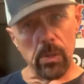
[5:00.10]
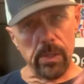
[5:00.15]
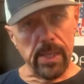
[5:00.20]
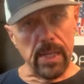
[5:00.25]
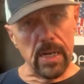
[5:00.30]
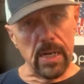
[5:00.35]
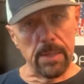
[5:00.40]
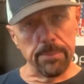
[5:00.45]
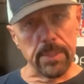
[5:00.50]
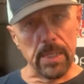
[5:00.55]
get
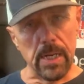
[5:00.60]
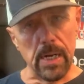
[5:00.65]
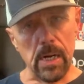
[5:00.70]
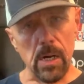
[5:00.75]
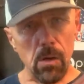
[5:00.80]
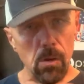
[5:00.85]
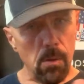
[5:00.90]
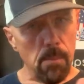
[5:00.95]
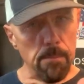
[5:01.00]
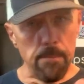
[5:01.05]
up there,
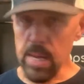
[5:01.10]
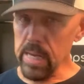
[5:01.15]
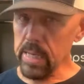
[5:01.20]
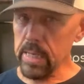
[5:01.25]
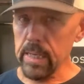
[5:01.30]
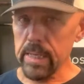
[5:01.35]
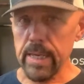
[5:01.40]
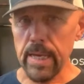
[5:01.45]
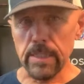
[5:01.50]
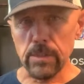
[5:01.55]
make a
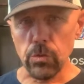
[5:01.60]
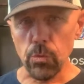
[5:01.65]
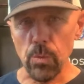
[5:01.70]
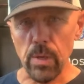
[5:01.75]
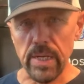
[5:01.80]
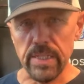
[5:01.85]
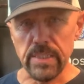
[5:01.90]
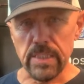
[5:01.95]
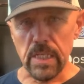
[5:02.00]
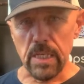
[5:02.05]
catch of
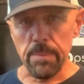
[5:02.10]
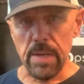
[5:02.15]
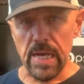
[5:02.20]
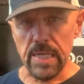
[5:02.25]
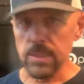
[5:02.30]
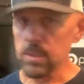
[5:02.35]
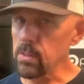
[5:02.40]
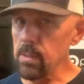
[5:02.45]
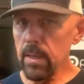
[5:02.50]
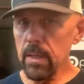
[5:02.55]
white sea
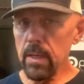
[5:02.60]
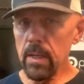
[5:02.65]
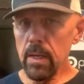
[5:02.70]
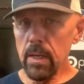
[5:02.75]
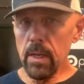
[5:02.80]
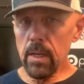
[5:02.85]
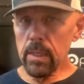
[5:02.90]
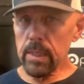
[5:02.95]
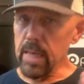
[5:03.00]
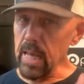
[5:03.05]
bass,
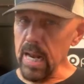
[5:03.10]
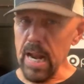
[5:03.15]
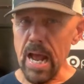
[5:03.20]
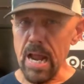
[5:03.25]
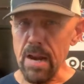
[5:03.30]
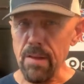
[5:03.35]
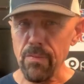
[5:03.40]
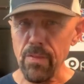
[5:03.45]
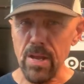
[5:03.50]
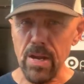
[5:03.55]
get
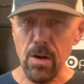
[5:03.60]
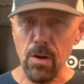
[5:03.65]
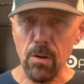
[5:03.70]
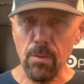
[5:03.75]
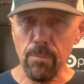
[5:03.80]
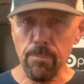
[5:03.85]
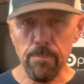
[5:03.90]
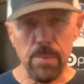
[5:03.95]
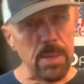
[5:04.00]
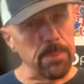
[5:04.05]
out of there
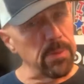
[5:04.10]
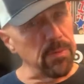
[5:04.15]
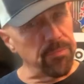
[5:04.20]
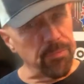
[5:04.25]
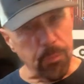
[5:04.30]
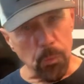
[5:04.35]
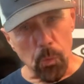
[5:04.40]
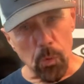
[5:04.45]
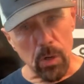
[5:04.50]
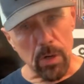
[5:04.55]
maybe
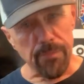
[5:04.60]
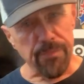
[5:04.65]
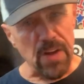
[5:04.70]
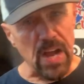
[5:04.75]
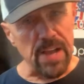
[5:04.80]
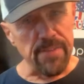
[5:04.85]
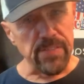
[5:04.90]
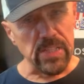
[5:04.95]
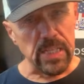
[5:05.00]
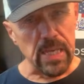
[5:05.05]
4 or
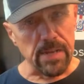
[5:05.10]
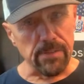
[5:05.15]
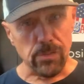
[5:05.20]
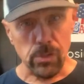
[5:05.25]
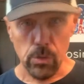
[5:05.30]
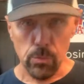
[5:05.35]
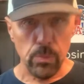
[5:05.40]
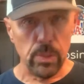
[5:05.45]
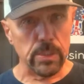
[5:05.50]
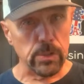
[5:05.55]
5 in the
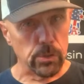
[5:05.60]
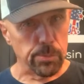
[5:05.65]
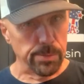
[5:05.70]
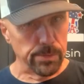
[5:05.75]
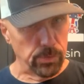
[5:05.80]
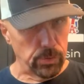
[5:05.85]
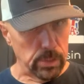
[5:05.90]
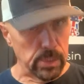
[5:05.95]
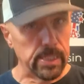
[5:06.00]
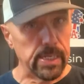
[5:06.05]
afternoon when it's
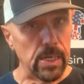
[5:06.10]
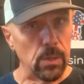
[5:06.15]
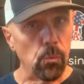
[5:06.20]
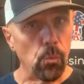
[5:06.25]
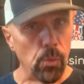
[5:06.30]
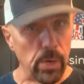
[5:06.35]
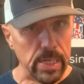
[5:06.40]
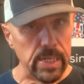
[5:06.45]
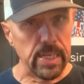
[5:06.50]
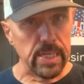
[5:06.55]
supposed to get
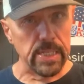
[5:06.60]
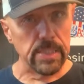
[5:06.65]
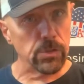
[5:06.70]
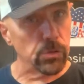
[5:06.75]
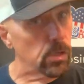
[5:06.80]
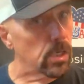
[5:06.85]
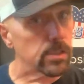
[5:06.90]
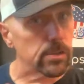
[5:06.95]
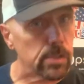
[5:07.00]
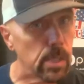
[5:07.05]
windy,
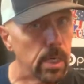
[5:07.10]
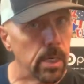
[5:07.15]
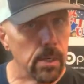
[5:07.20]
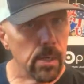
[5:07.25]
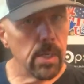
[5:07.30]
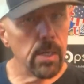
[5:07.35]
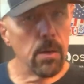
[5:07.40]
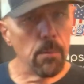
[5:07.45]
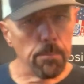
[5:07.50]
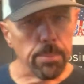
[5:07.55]
start to
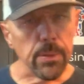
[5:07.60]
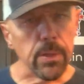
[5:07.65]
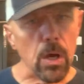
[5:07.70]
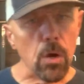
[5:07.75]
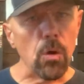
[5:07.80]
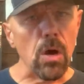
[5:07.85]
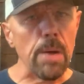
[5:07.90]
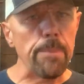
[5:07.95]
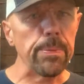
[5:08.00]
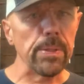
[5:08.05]

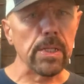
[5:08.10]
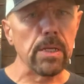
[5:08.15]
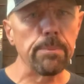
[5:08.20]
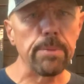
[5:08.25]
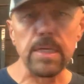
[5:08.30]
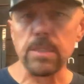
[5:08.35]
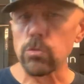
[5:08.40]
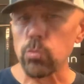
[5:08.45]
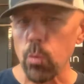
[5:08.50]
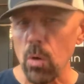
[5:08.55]
blow up a little
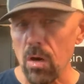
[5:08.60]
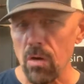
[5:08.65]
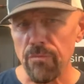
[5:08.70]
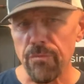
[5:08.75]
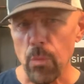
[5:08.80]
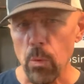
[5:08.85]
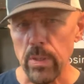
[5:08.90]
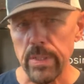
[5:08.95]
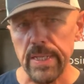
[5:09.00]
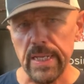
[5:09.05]
bit, 12,
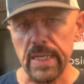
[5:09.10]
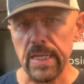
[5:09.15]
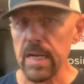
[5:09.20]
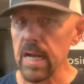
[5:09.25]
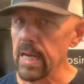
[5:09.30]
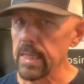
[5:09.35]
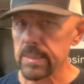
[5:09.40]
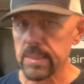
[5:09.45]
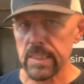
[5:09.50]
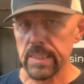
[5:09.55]
14
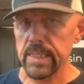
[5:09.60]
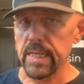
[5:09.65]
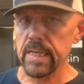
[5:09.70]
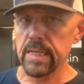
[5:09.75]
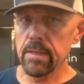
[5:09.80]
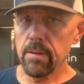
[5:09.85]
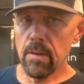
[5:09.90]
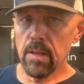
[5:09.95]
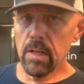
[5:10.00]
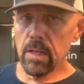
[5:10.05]
knots, and
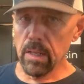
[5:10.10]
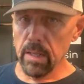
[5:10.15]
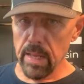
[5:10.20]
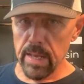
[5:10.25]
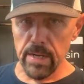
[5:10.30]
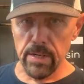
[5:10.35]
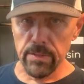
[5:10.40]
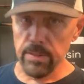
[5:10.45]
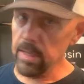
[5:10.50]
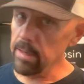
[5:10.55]
then
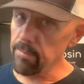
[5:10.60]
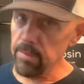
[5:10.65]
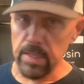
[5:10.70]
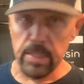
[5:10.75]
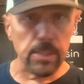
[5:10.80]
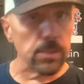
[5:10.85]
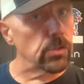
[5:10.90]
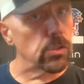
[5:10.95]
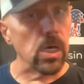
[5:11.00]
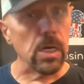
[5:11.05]
later in the evening
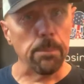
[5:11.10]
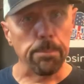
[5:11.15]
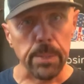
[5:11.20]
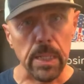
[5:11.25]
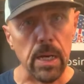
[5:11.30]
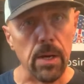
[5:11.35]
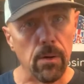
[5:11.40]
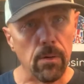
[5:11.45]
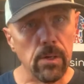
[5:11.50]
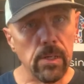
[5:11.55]
it's going to
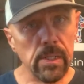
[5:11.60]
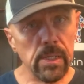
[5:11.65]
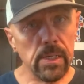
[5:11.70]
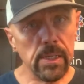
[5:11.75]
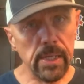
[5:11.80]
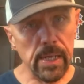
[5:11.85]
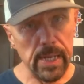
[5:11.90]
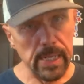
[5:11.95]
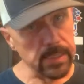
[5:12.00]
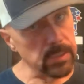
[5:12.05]
blow.
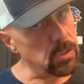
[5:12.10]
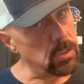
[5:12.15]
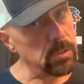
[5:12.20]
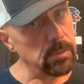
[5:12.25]
And